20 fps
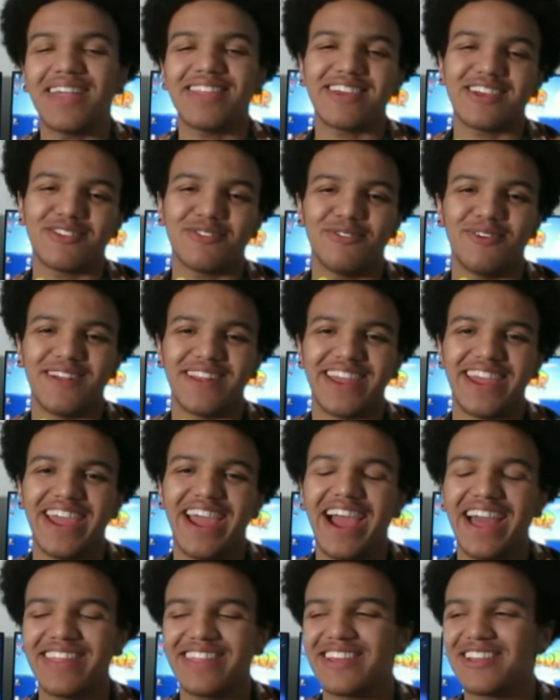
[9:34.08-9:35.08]
think it's funny.
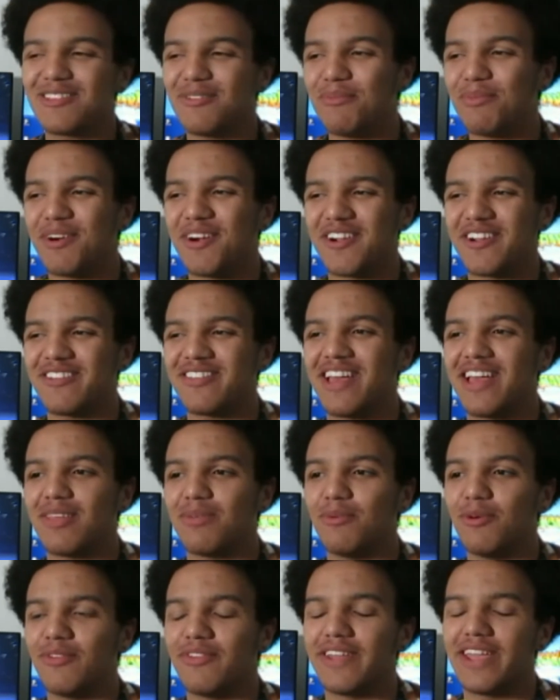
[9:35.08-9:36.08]
I think it's a bonkers ass
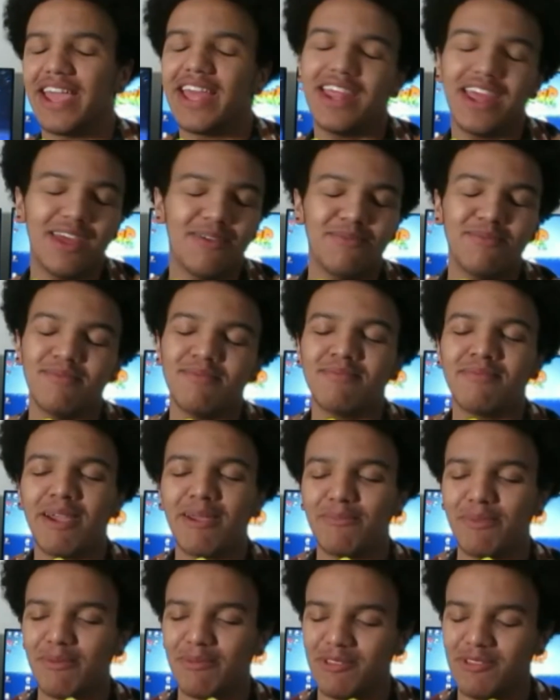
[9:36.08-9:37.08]
movie. It
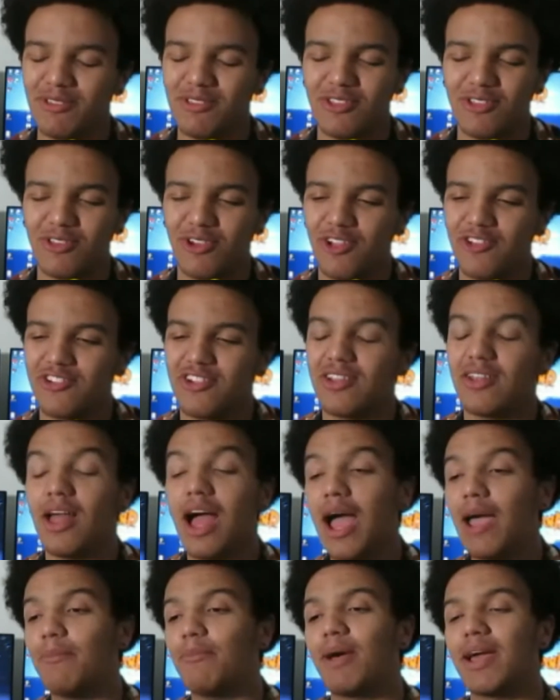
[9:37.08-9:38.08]
might be nostalgia.
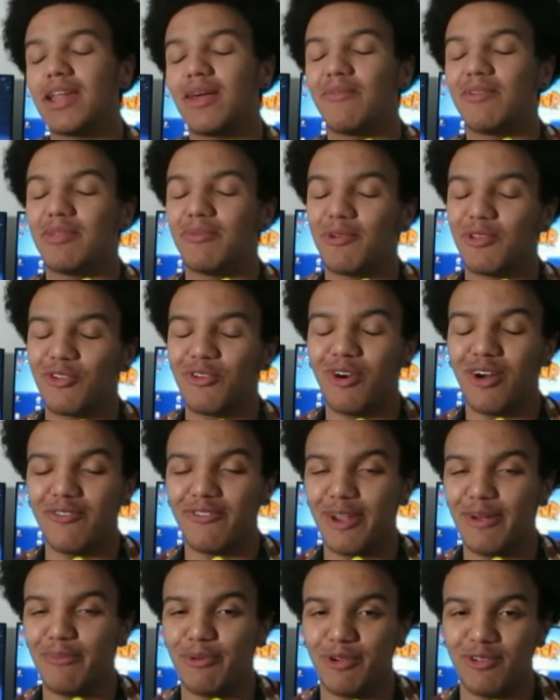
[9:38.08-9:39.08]
I might not be the most
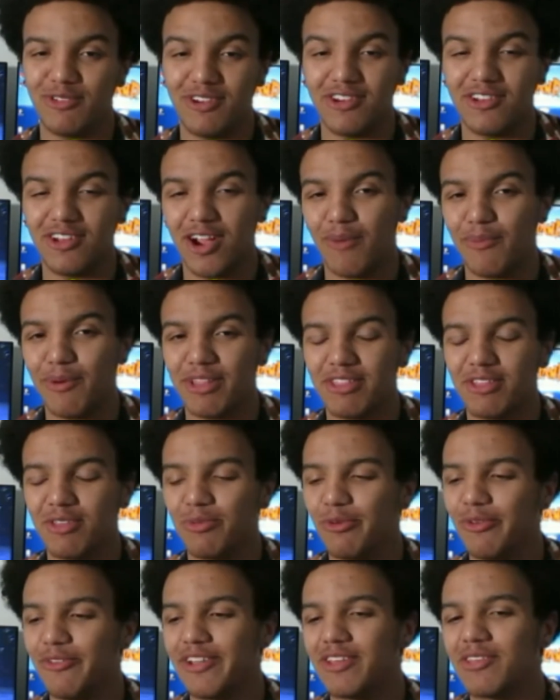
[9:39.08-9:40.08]
qualified person to talk about these
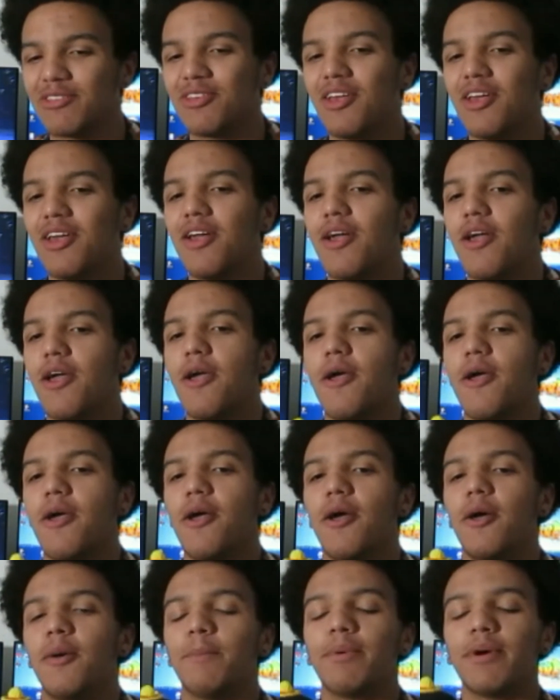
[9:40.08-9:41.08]
movies.
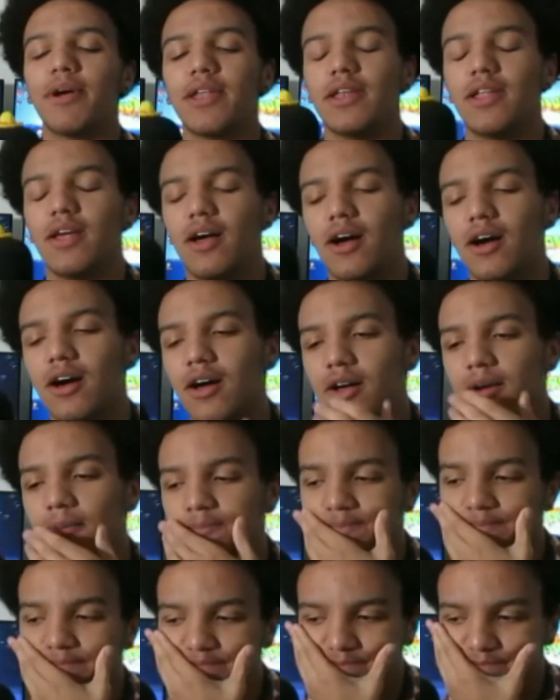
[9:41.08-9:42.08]
But
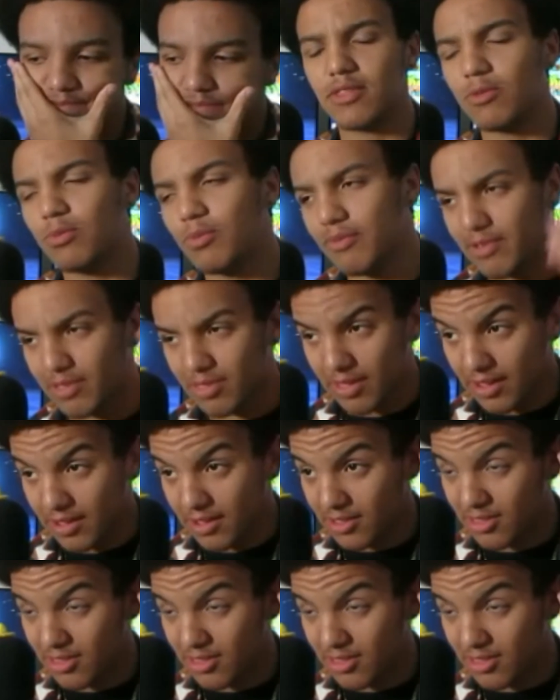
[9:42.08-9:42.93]
this movie's like a